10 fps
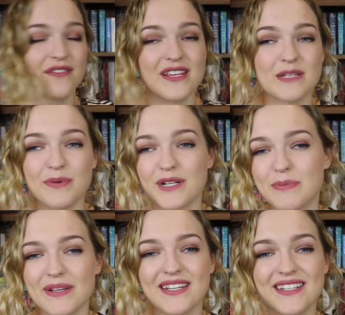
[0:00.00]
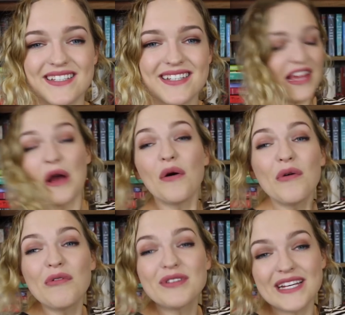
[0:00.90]
of these books because they
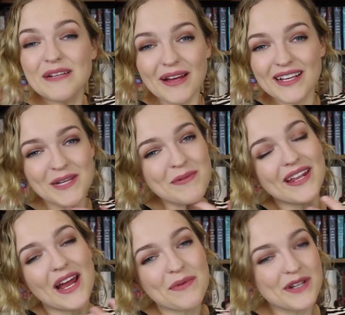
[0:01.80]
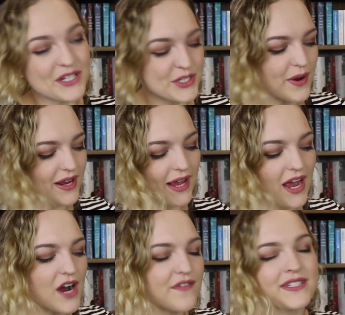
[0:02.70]
all seem like something that I would enjoy. Like,
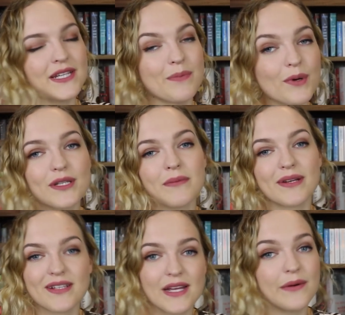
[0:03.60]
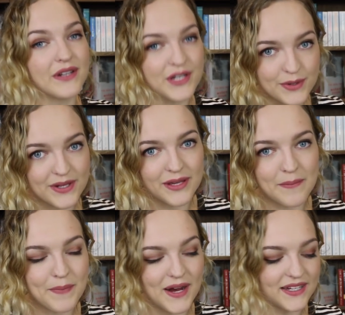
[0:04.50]
I obviously bought them because I would enjoy
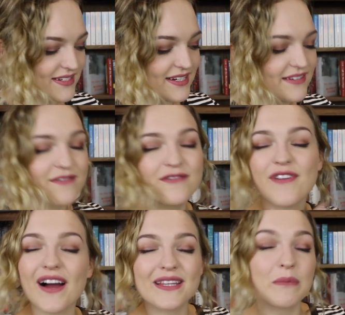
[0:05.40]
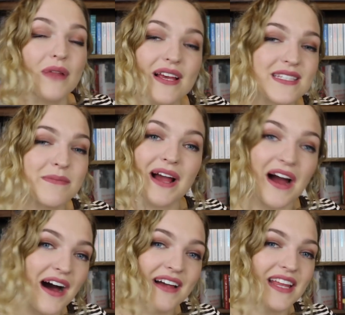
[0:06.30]
them, but didn't find the place in my
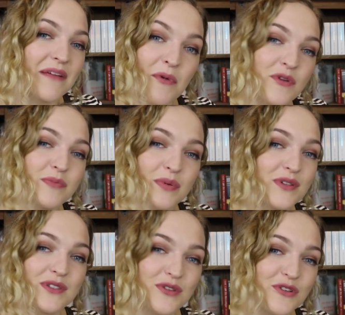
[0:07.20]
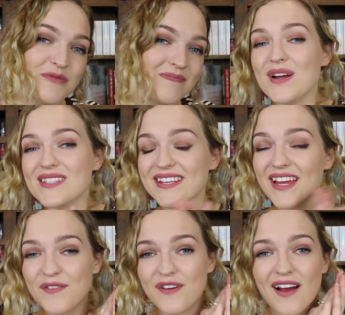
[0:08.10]
heart that most books do. Once
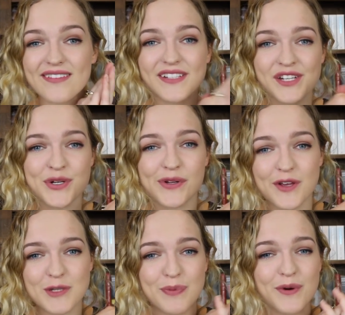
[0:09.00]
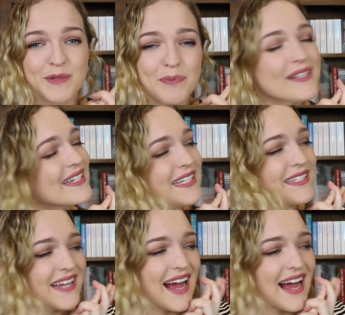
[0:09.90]
again, if you guys did enjoy those books, please,